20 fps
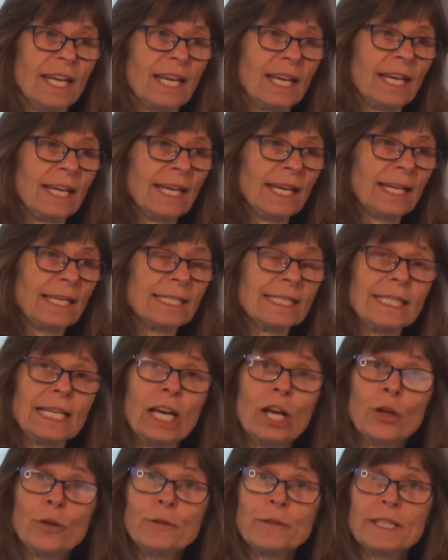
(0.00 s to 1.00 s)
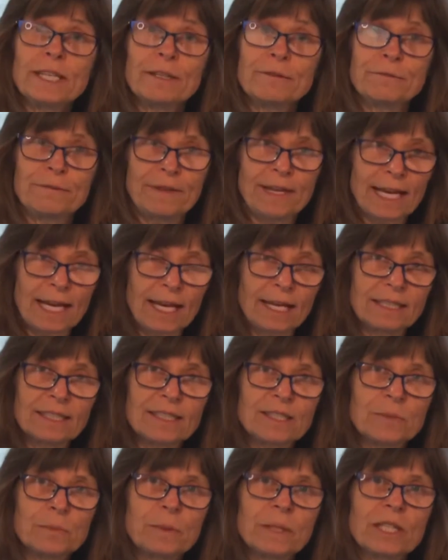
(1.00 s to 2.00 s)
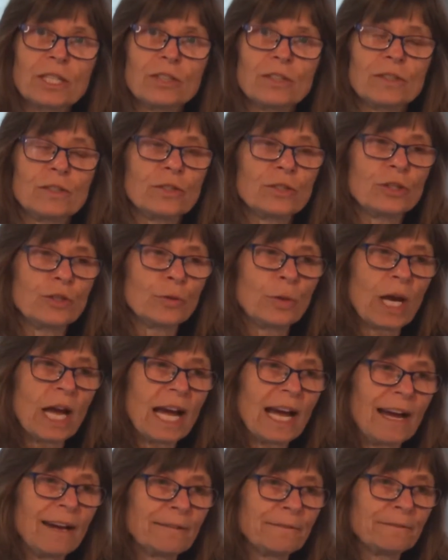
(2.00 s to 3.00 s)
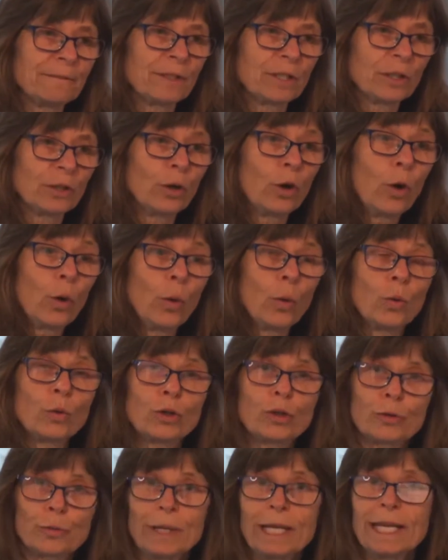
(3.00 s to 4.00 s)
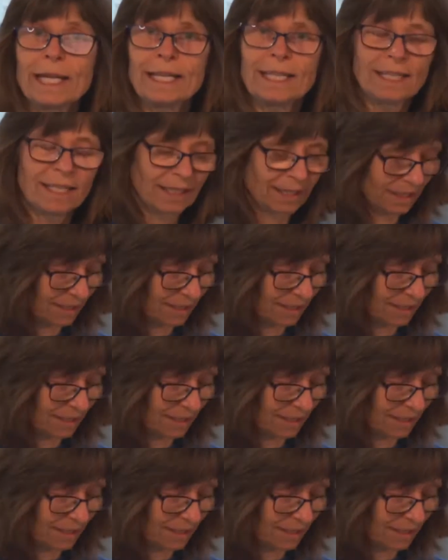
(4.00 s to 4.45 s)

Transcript: and healthier fats because you have the whole grain.